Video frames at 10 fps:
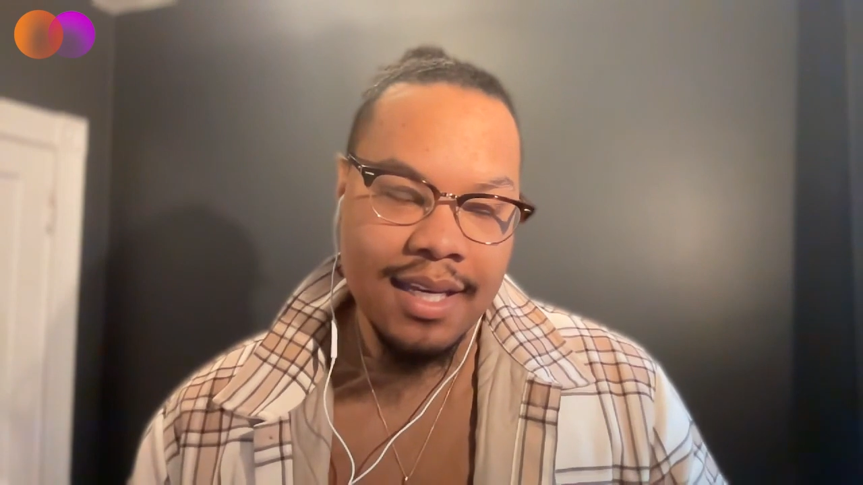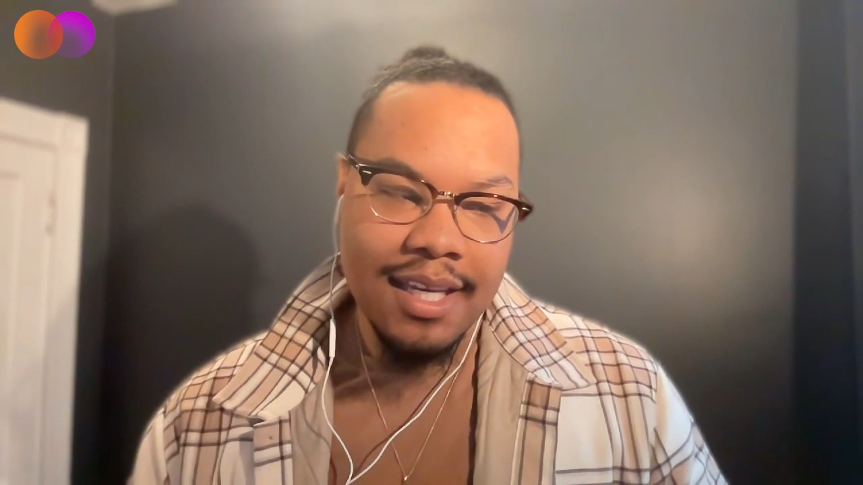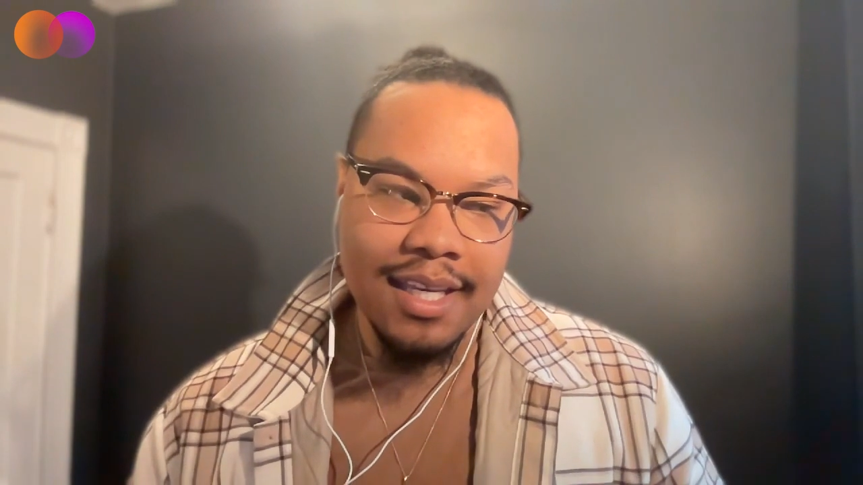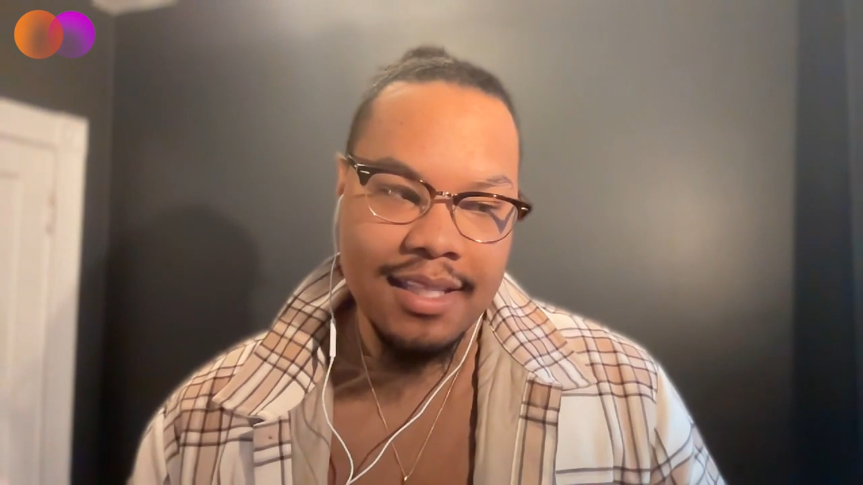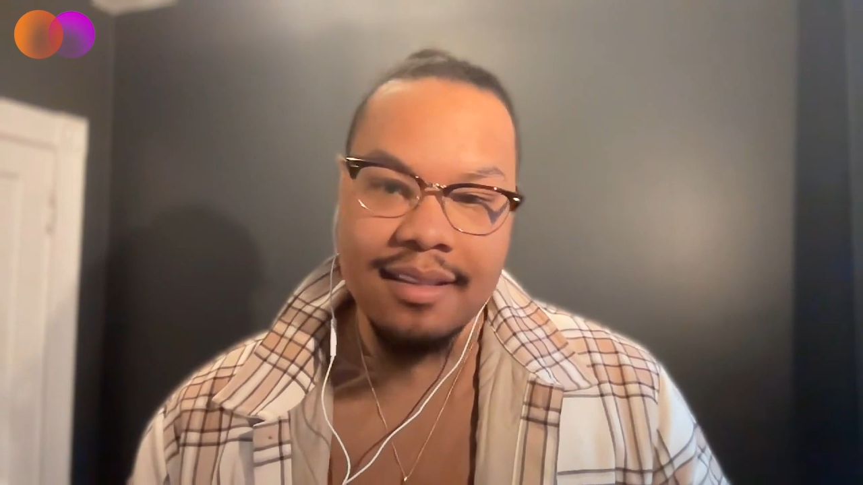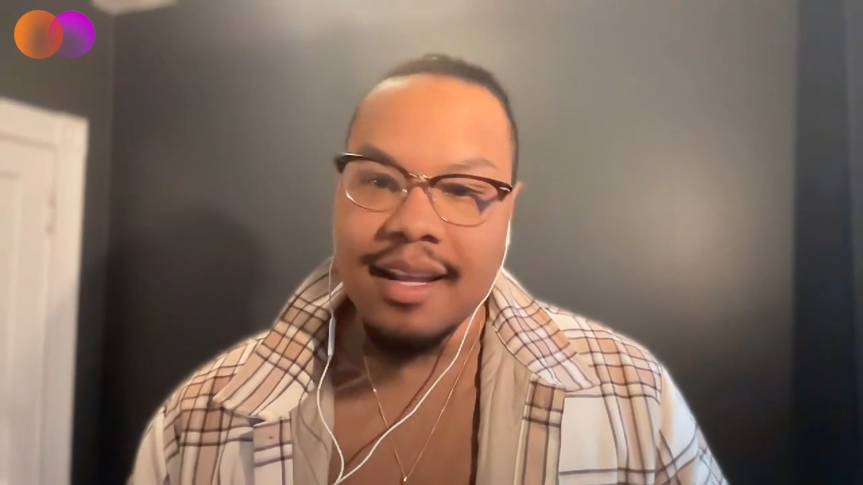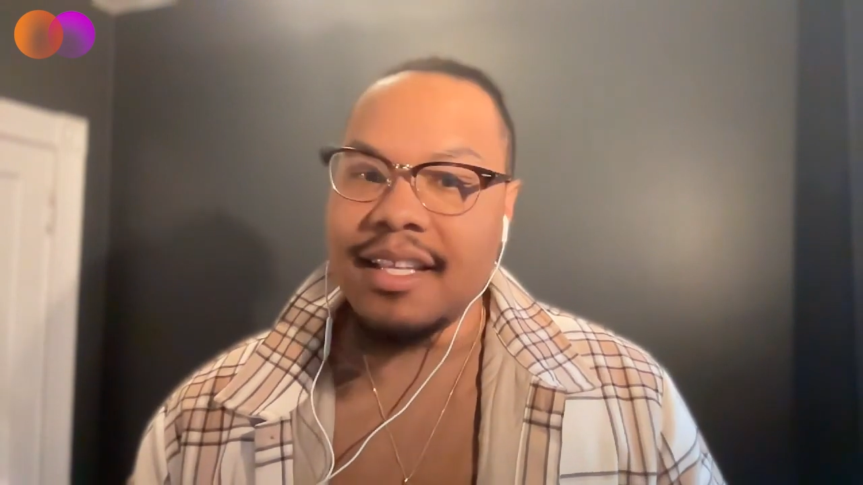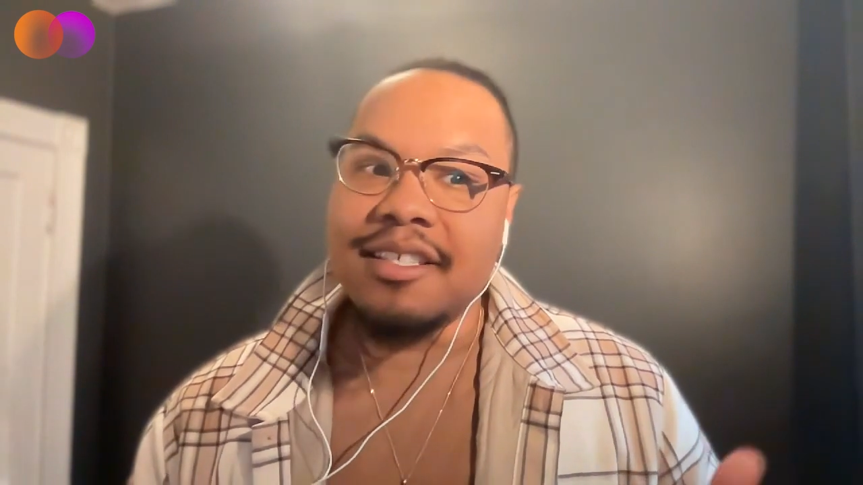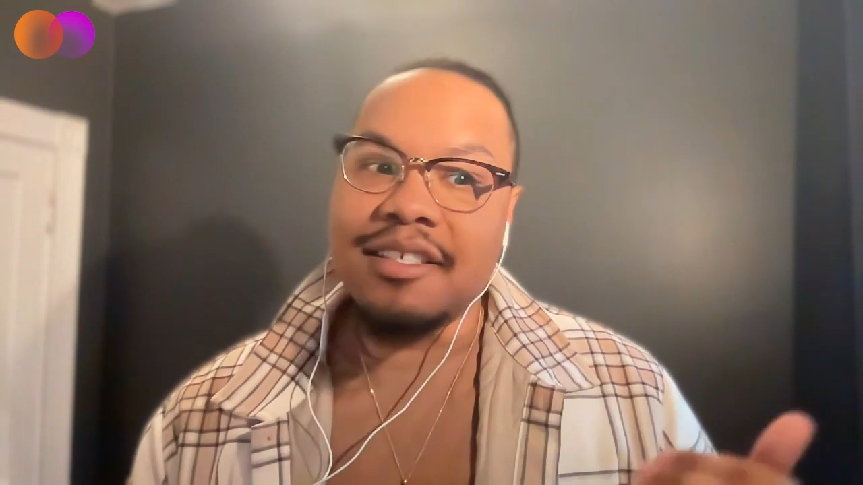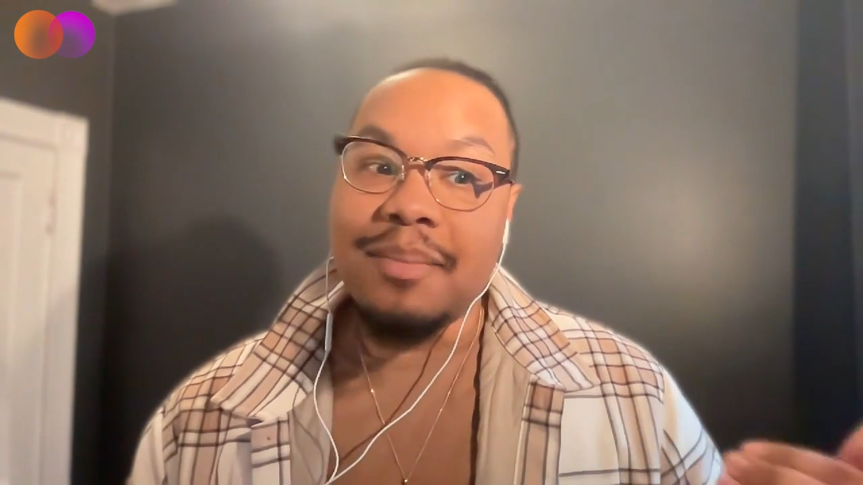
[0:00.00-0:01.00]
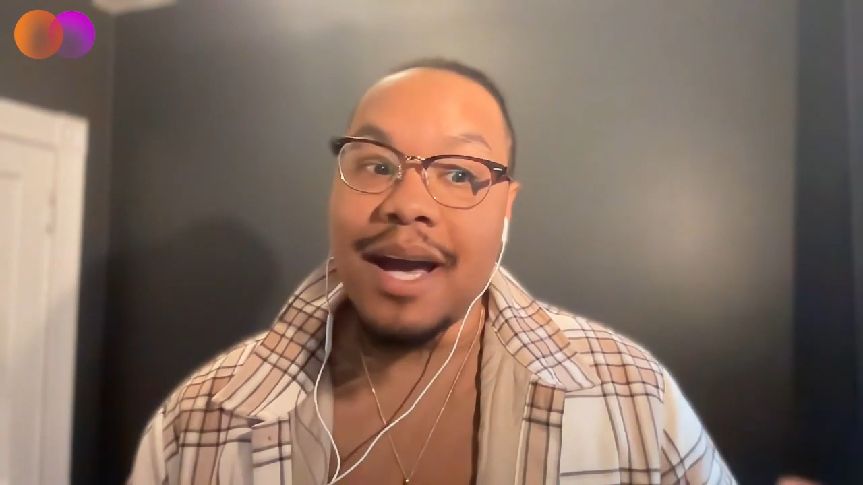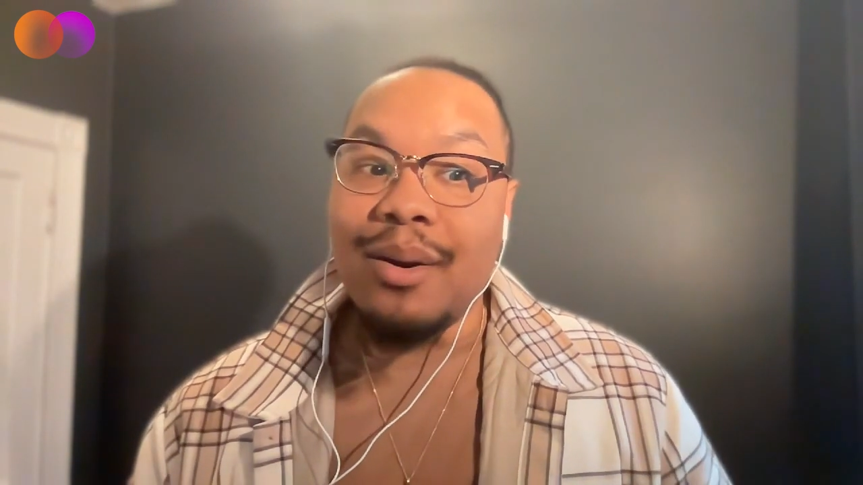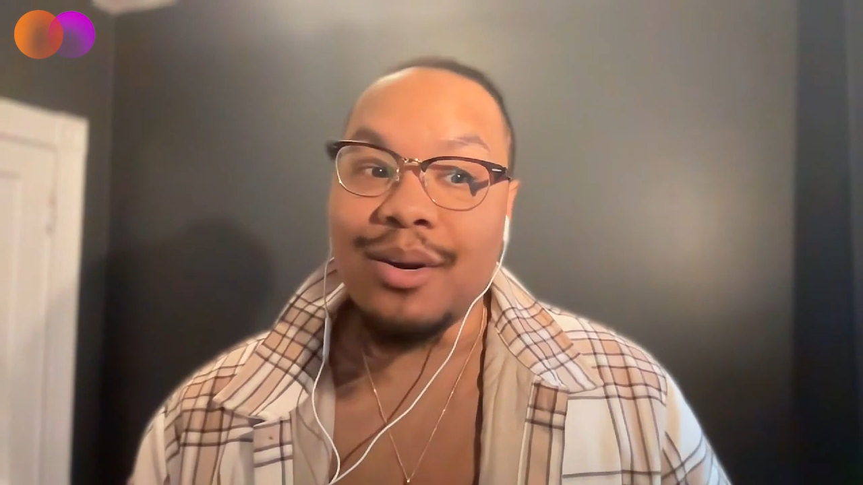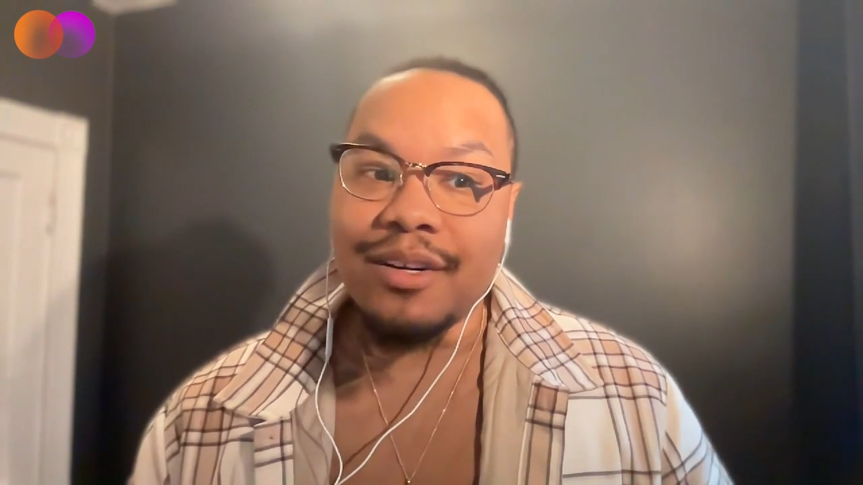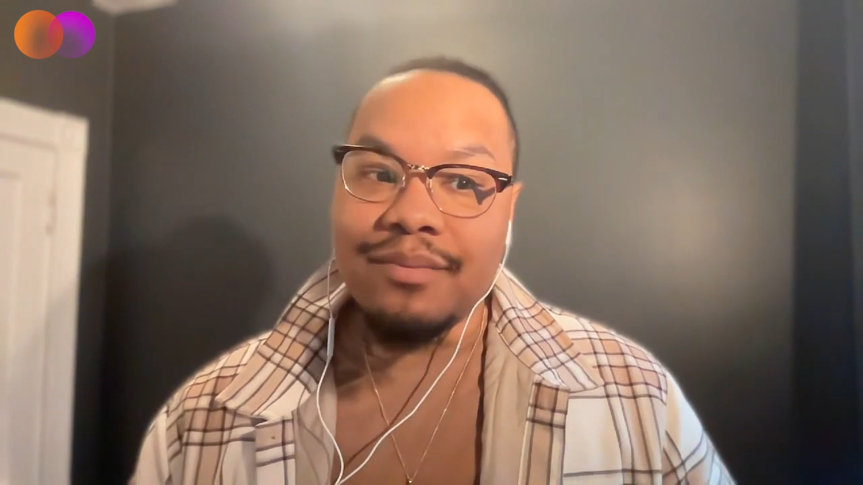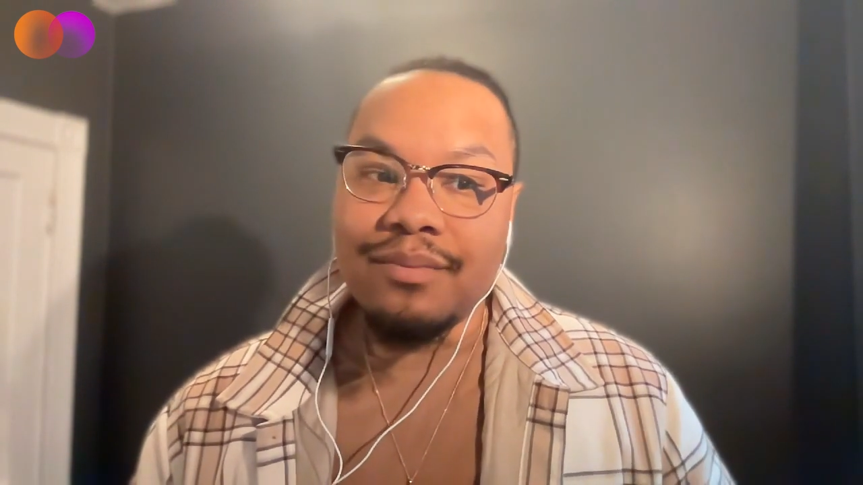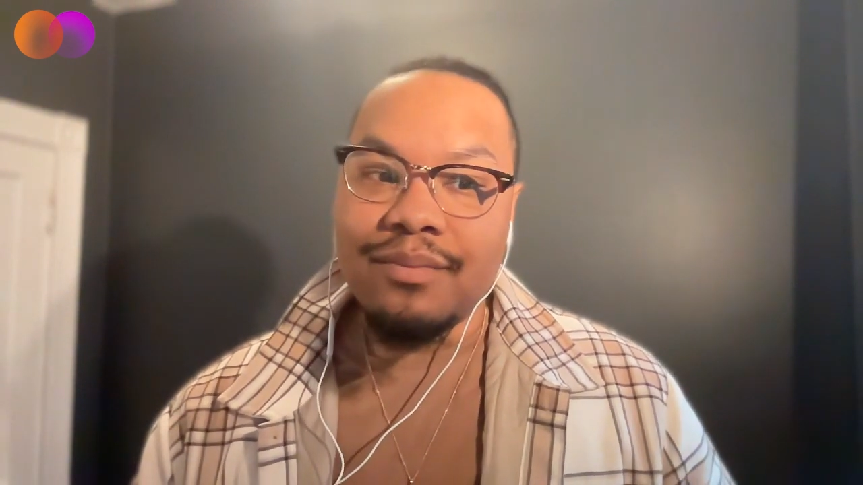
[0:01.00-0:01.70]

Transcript: is knowledge is power.